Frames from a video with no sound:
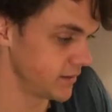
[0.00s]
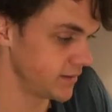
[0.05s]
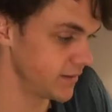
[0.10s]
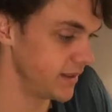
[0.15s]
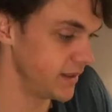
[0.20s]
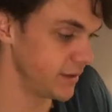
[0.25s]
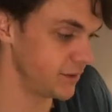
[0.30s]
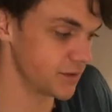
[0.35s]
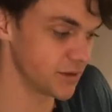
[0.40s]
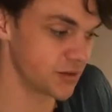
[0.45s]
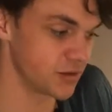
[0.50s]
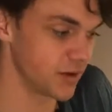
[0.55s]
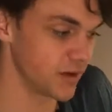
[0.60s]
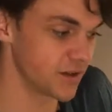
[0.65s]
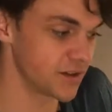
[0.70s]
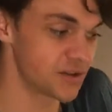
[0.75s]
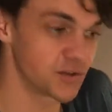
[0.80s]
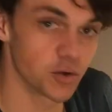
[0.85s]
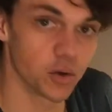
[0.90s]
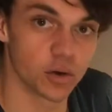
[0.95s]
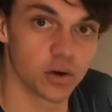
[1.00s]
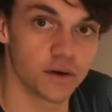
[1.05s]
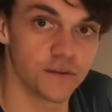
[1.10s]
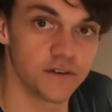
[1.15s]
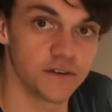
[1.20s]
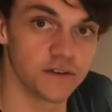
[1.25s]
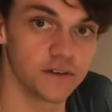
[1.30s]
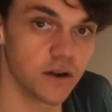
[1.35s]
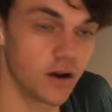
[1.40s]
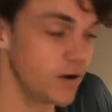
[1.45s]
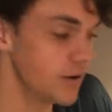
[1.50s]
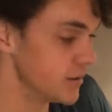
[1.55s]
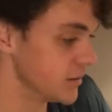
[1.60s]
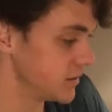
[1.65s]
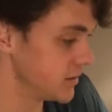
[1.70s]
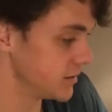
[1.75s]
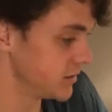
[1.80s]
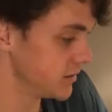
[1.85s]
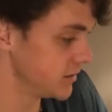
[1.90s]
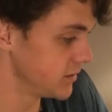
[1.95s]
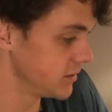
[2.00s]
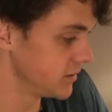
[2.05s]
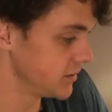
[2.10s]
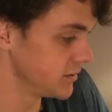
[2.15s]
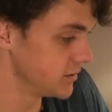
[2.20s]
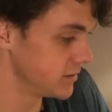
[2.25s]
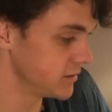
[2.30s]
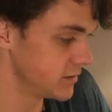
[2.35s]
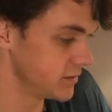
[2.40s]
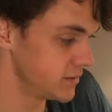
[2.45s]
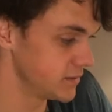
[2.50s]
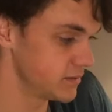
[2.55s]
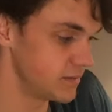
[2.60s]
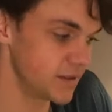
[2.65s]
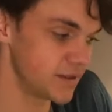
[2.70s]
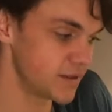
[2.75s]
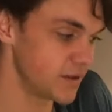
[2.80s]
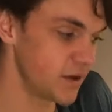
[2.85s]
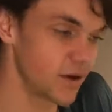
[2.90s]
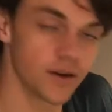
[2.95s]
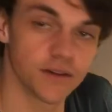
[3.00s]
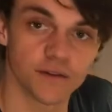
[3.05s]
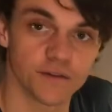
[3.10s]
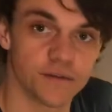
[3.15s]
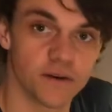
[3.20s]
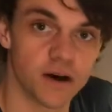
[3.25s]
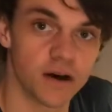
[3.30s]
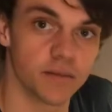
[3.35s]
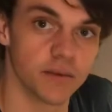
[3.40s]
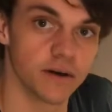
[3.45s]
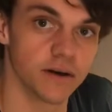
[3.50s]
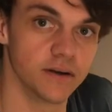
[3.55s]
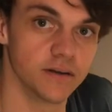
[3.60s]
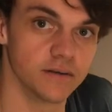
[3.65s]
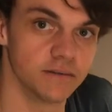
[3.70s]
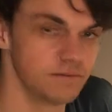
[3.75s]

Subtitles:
Clearly he was trying to saw off his nose. Mr. Hurd the farmer.